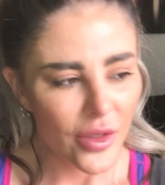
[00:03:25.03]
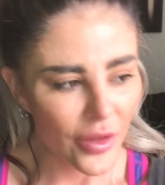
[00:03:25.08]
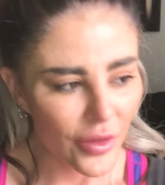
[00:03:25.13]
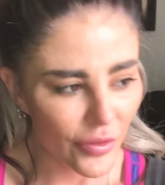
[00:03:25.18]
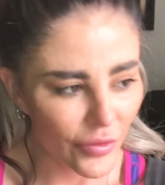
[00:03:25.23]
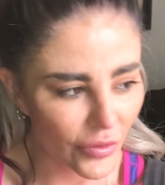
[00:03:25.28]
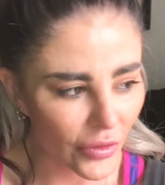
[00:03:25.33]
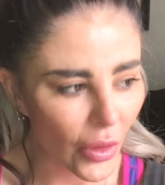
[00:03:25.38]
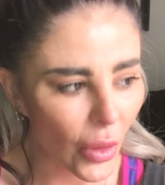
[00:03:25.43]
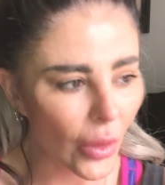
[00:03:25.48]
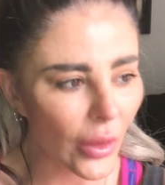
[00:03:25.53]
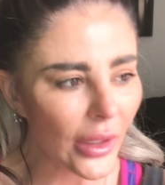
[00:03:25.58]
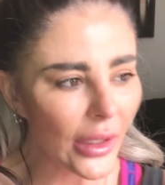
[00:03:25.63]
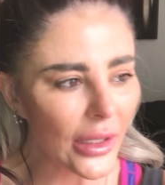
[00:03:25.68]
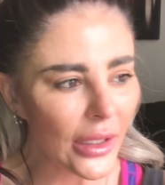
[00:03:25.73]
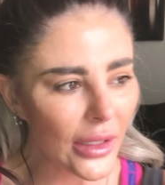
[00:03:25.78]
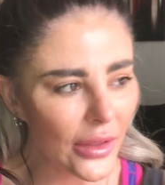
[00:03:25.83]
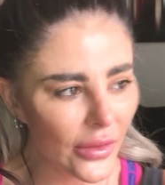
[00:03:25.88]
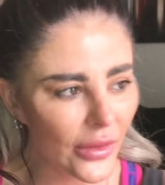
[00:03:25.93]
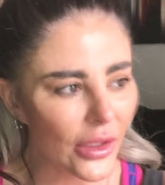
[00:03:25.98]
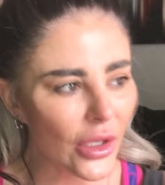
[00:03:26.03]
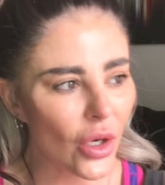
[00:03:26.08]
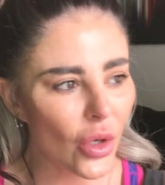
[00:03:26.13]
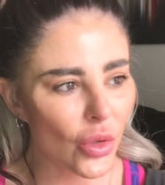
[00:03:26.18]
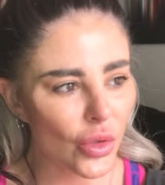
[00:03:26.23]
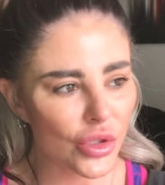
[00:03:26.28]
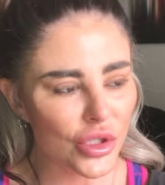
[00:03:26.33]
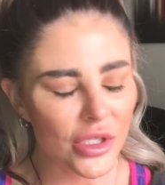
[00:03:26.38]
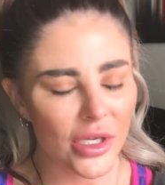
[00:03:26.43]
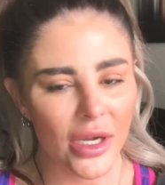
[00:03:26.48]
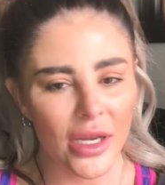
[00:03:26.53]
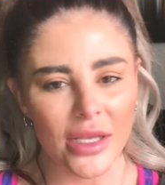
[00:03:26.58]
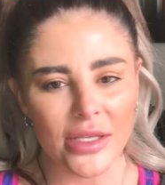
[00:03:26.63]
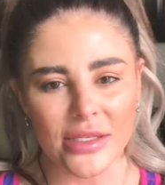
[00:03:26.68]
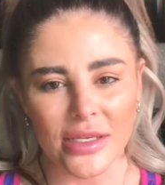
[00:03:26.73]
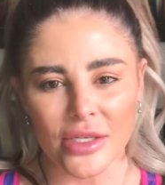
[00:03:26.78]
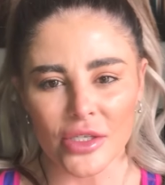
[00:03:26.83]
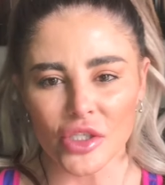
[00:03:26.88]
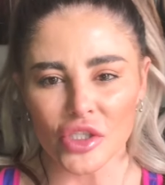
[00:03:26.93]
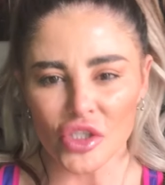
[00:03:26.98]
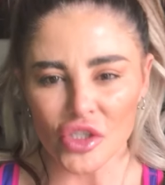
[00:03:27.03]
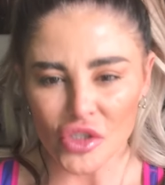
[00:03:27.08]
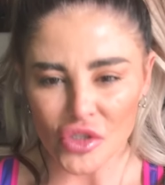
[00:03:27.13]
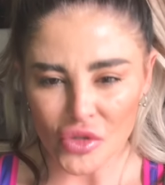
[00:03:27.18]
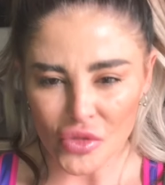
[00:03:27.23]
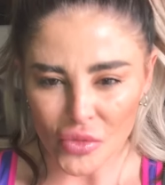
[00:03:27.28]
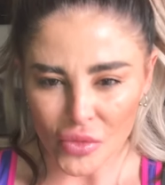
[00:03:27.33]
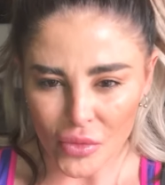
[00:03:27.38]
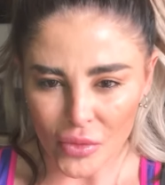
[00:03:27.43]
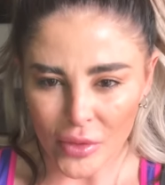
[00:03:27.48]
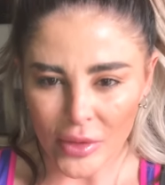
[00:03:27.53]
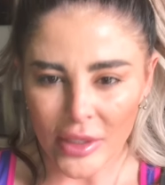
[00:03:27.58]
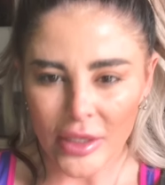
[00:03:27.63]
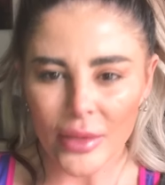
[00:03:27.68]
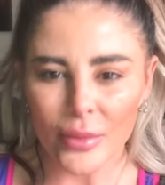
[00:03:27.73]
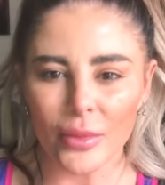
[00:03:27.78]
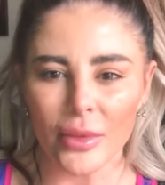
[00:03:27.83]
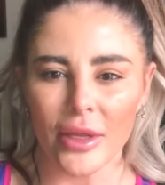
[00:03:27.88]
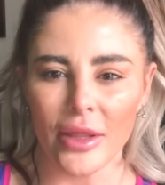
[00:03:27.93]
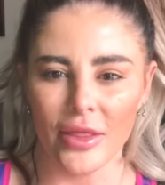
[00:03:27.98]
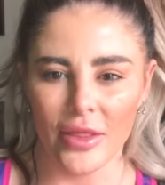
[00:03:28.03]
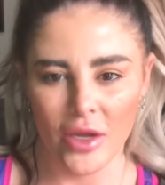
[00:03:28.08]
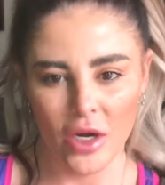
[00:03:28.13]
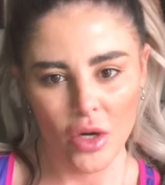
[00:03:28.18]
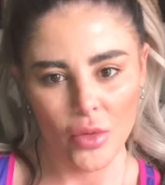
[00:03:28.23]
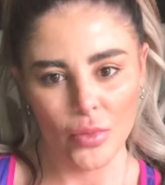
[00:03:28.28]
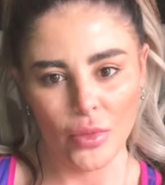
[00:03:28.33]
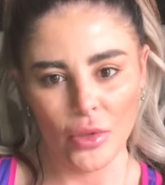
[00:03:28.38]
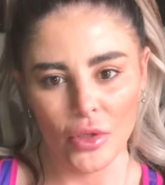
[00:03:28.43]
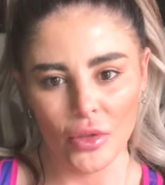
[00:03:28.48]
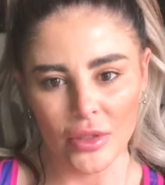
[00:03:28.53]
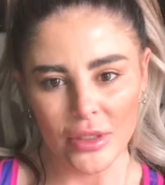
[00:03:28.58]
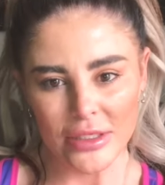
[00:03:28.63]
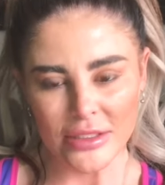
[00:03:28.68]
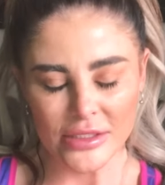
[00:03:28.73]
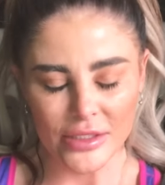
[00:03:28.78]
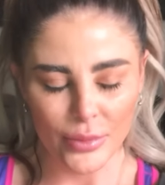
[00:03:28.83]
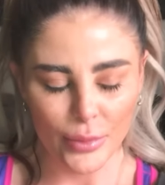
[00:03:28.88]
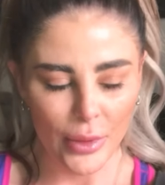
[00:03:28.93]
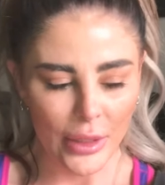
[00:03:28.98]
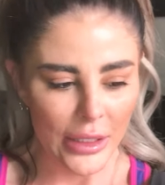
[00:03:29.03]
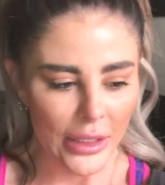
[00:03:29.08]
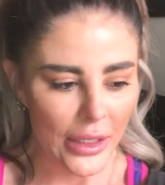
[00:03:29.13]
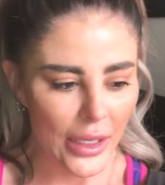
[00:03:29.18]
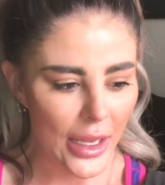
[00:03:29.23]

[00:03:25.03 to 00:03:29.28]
floating in the ocean is extremely therapeutic to me.